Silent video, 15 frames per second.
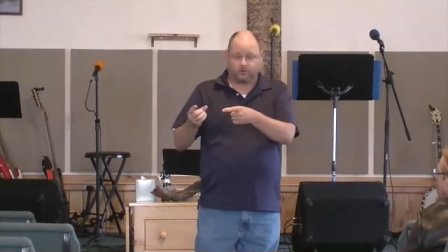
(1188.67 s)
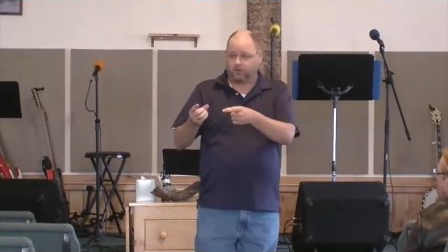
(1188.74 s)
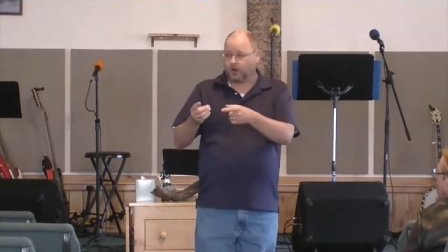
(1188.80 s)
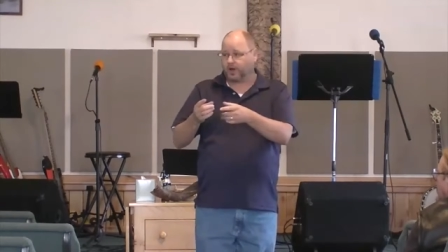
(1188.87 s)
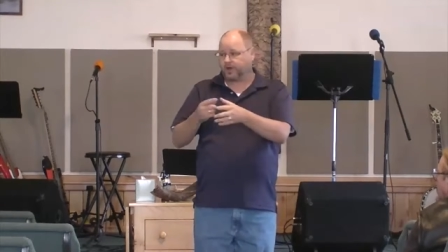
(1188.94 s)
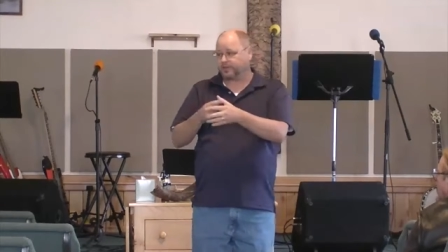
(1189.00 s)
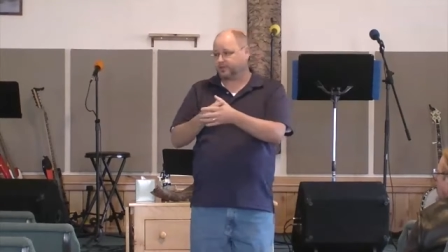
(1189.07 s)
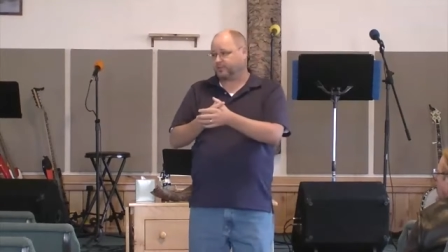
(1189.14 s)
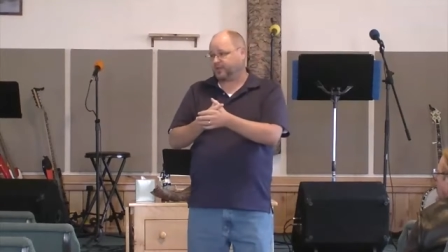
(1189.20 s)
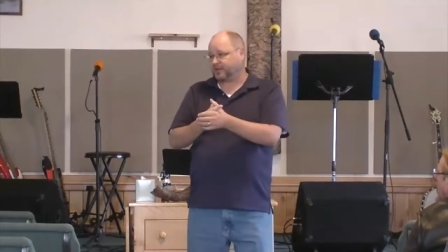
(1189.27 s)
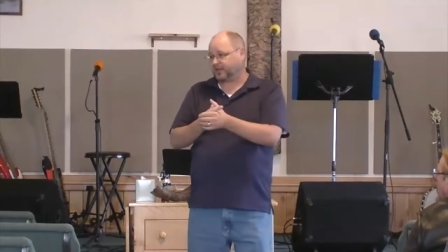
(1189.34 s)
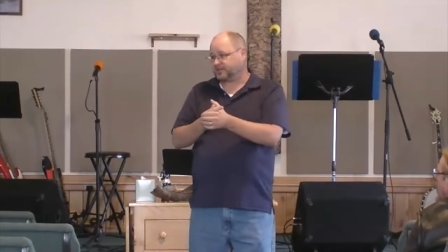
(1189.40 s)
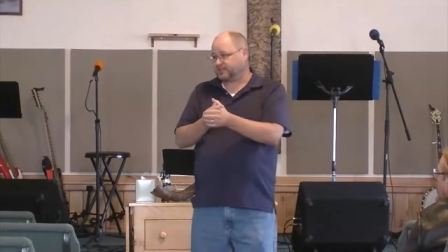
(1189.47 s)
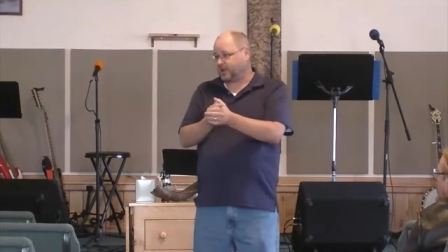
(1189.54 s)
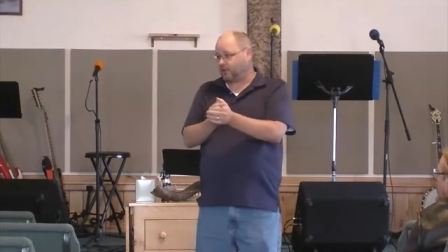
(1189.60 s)
Well, is it
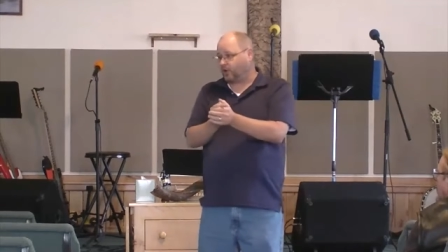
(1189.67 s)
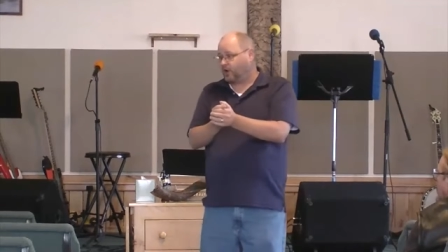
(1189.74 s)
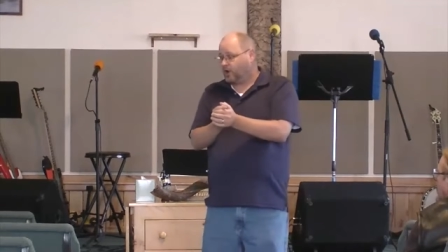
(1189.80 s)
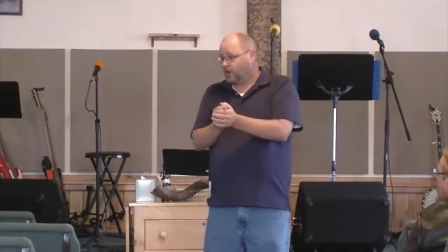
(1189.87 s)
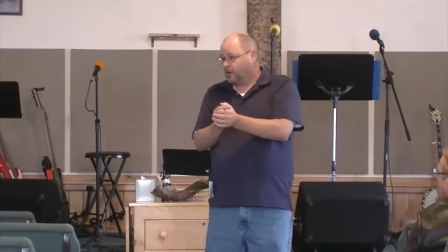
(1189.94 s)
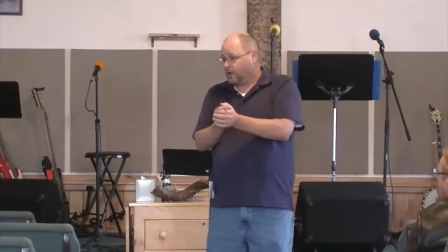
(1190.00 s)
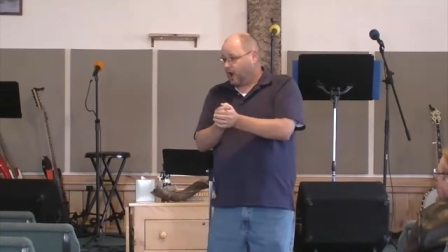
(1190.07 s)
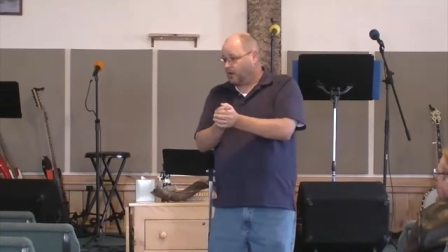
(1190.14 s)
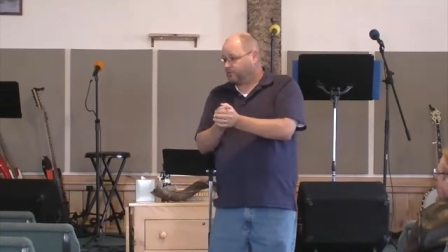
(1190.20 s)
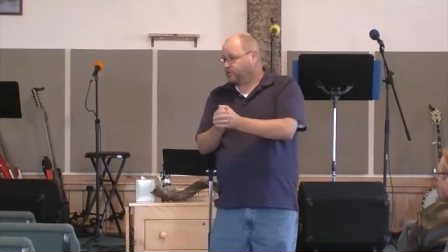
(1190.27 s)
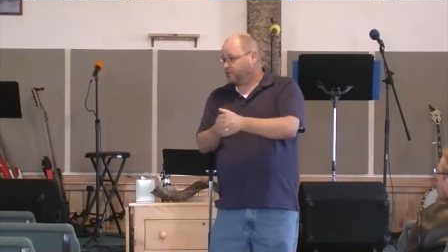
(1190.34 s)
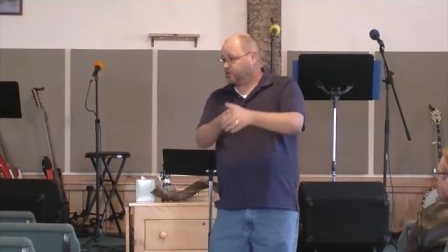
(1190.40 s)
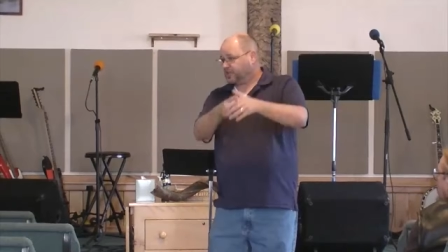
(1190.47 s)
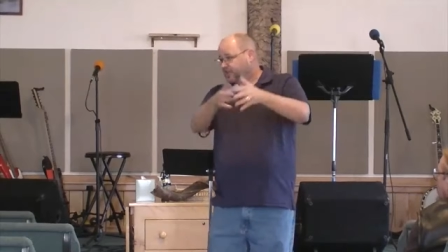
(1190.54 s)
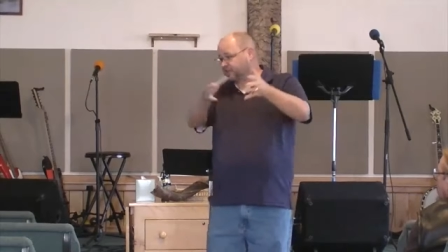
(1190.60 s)
because they were
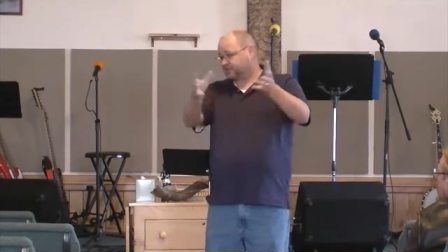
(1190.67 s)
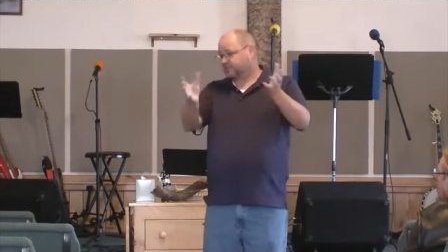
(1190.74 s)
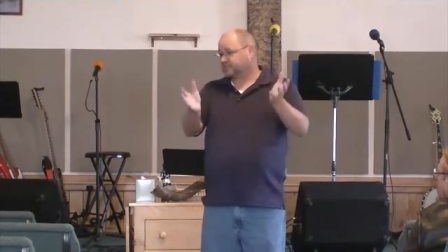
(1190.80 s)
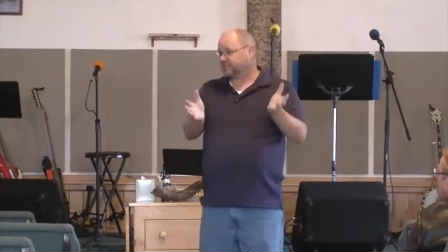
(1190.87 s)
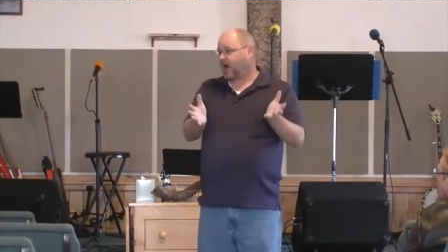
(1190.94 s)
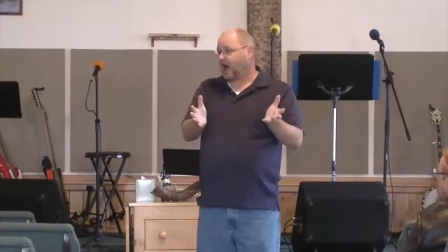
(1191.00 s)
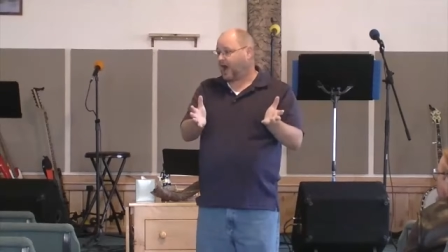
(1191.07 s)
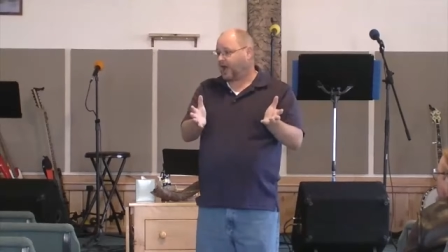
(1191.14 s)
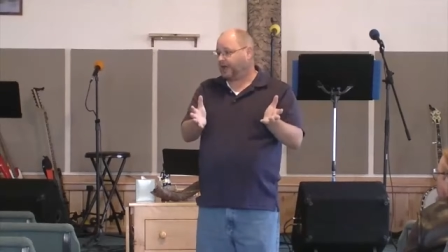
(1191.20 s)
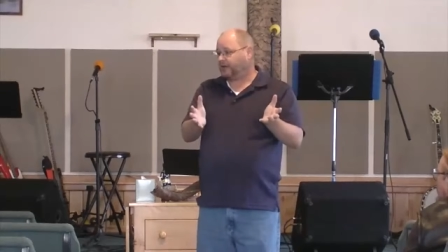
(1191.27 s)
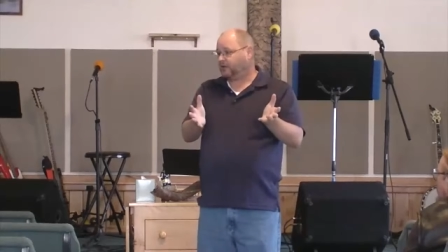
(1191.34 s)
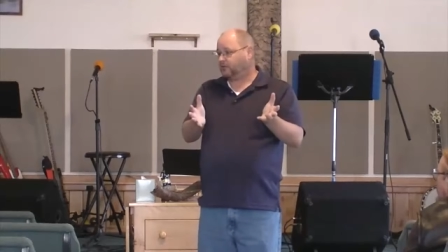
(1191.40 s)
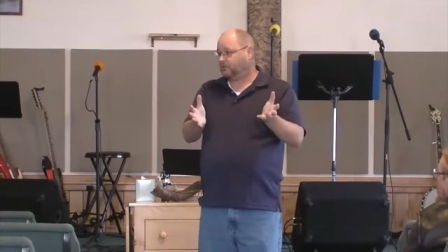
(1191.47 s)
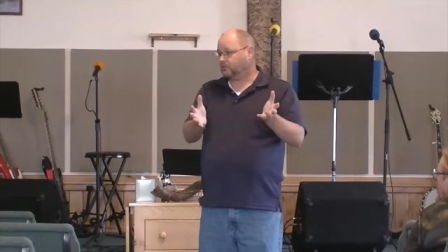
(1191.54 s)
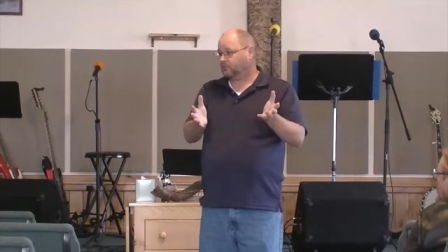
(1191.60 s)
of unique
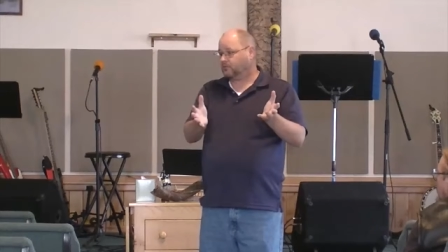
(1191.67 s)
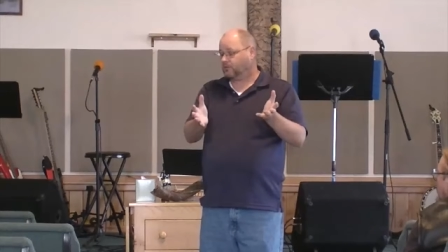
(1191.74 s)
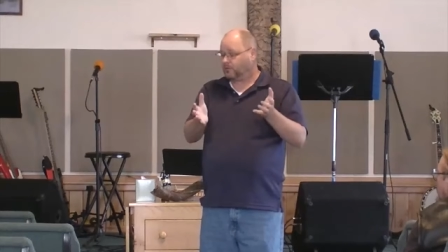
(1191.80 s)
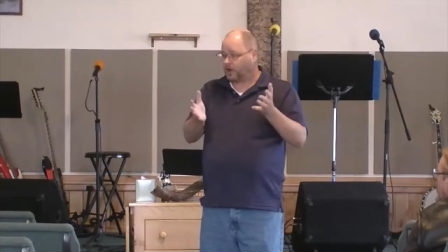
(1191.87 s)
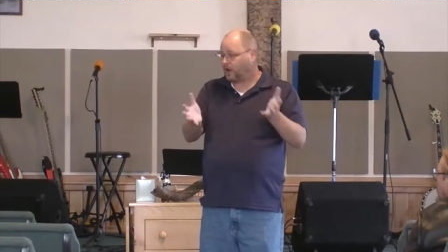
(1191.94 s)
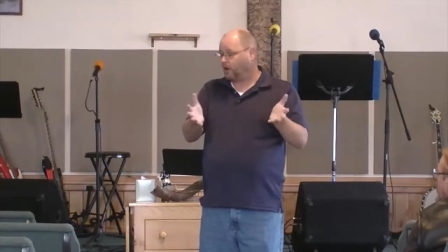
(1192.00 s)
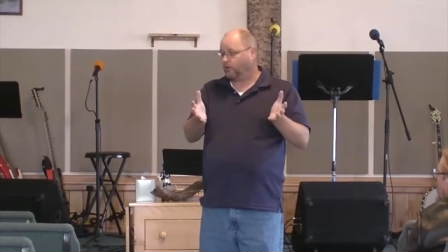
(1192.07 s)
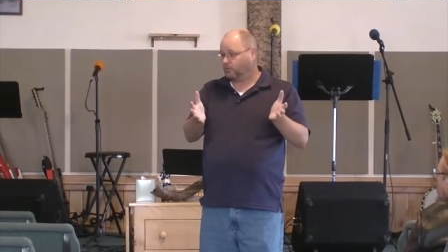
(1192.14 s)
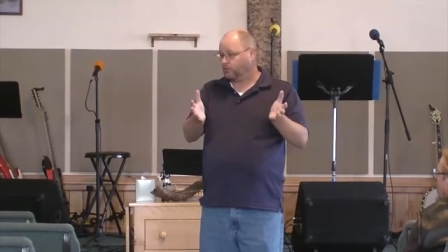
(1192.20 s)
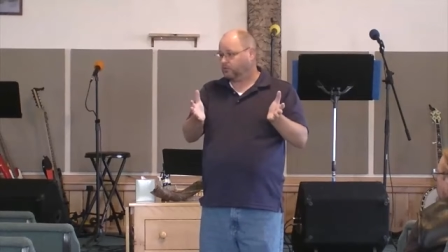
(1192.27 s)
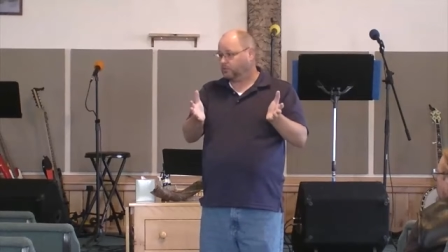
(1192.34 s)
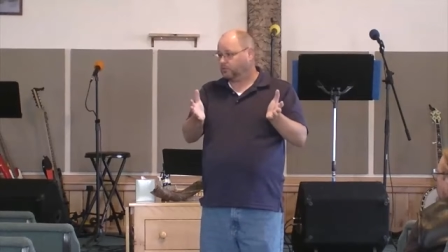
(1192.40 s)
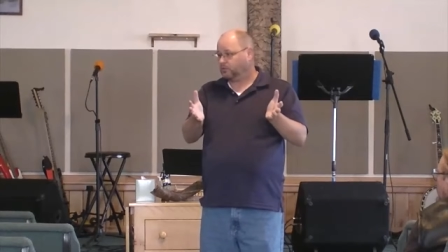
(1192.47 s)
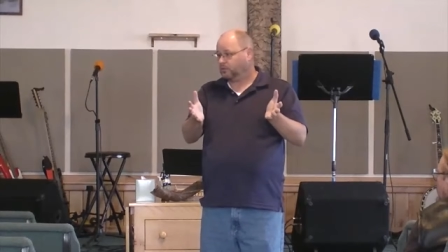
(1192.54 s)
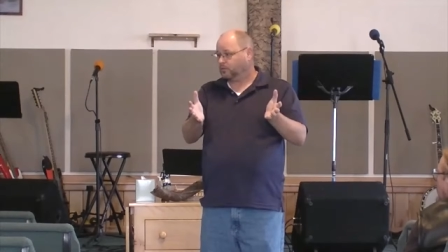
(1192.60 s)
design? No.